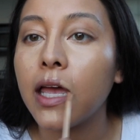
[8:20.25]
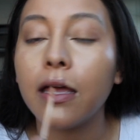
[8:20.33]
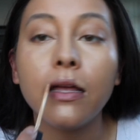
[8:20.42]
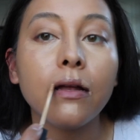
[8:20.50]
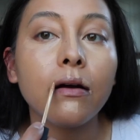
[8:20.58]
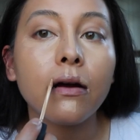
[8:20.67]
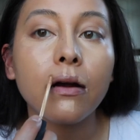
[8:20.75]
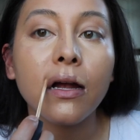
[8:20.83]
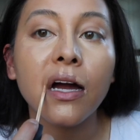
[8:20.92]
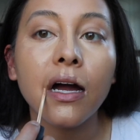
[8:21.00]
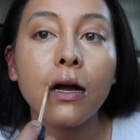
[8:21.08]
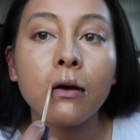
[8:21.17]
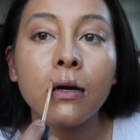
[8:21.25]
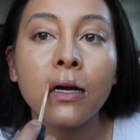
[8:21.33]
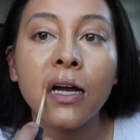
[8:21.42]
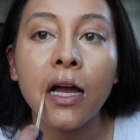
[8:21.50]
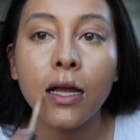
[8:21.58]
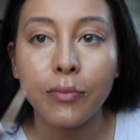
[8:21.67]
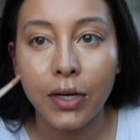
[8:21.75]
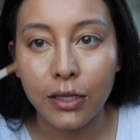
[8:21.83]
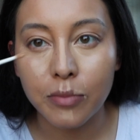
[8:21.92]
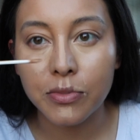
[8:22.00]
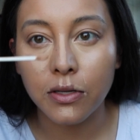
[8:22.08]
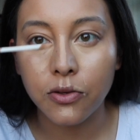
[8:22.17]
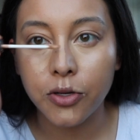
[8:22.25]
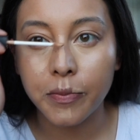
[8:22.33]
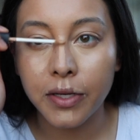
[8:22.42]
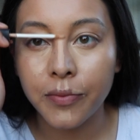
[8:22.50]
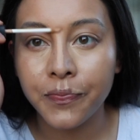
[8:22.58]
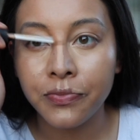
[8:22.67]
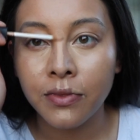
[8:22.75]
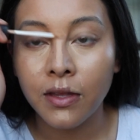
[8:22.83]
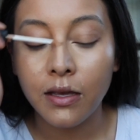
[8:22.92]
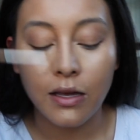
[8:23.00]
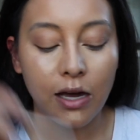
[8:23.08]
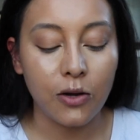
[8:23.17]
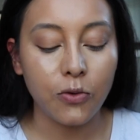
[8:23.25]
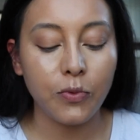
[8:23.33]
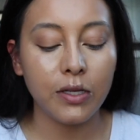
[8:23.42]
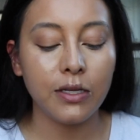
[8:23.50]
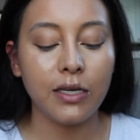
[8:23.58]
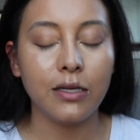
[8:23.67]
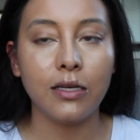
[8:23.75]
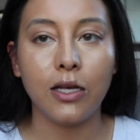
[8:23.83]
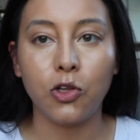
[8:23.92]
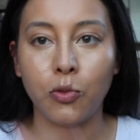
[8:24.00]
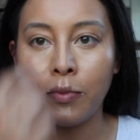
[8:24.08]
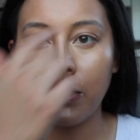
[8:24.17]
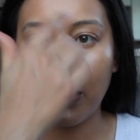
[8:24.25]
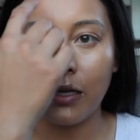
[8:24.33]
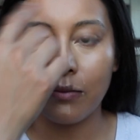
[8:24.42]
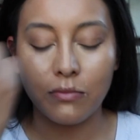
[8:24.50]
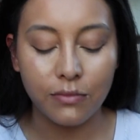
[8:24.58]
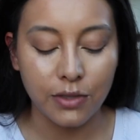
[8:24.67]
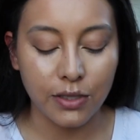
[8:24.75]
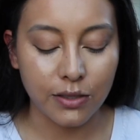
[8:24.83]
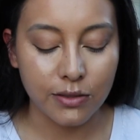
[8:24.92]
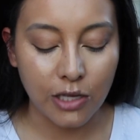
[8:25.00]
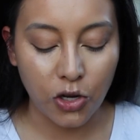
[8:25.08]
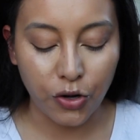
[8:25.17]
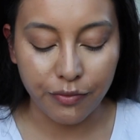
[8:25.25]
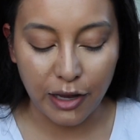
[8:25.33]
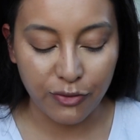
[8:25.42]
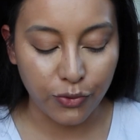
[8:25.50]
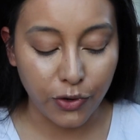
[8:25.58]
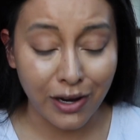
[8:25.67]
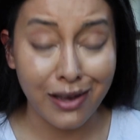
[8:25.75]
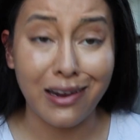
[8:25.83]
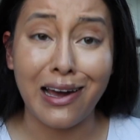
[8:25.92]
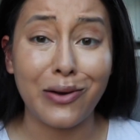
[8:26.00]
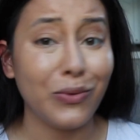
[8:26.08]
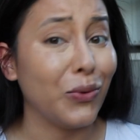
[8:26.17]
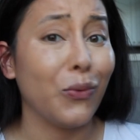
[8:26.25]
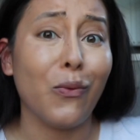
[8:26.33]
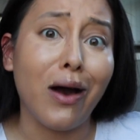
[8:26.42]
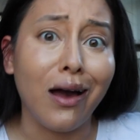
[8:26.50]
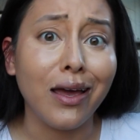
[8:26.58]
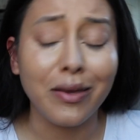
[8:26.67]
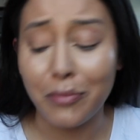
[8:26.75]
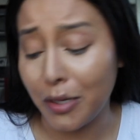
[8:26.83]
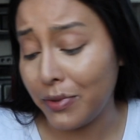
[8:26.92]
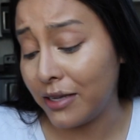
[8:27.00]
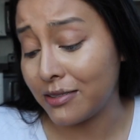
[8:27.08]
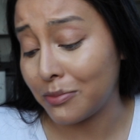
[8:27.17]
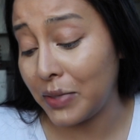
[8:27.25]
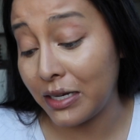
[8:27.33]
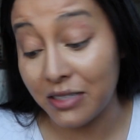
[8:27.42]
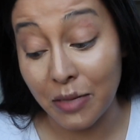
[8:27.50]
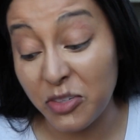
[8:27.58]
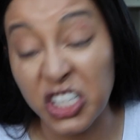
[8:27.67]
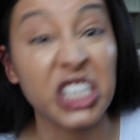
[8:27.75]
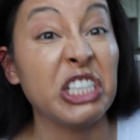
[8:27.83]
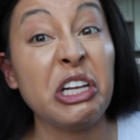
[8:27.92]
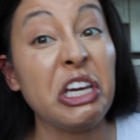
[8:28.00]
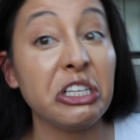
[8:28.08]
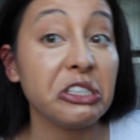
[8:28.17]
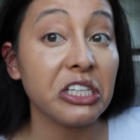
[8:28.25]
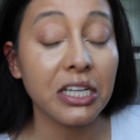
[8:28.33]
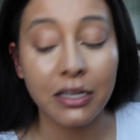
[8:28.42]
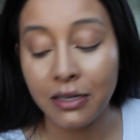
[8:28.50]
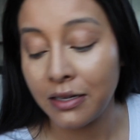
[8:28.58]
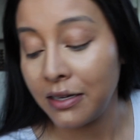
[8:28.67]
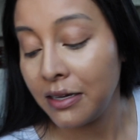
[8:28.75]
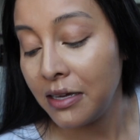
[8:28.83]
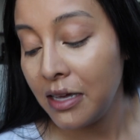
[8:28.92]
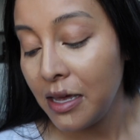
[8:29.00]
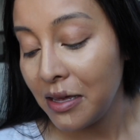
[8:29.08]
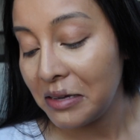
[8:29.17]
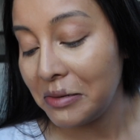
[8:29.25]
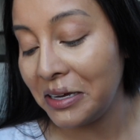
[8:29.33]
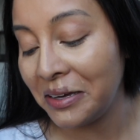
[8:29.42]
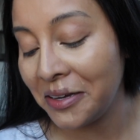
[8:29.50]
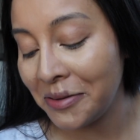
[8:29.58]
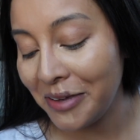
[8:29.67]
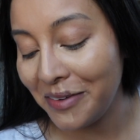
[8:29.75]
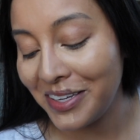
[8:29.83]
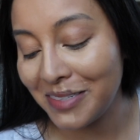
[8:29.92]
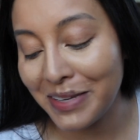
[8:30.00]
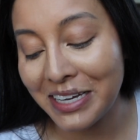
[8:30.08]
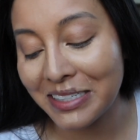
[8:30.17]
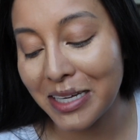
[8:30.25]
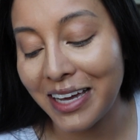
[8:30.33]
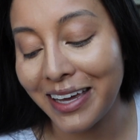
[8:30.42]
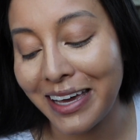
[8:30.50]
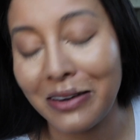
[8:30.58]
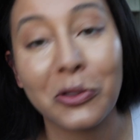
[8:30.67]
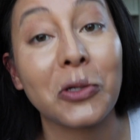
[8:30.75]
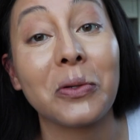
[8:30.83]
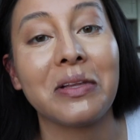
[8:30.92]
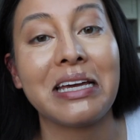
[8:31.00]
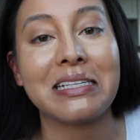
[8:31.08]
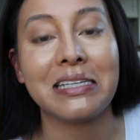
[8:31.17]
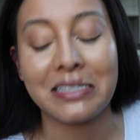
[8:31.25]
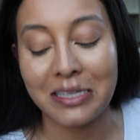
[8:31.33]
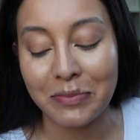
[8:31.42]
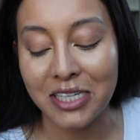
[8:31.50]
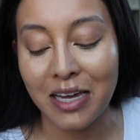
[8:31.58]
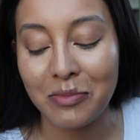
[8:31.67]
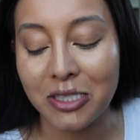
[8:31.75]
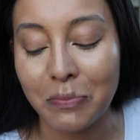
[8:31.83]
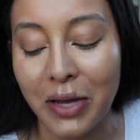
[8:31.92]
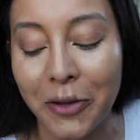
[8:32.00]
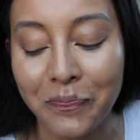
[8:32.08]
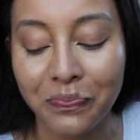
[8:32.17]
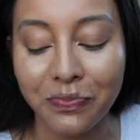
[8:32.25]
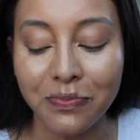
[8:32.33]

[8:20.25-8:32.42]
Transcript: And around my lips a little bit. I don't really illuminate the center of my forehead. I don't know why. Maybe it's because I'm just lazy. Maybe it's because I get a little lazy sometimes, but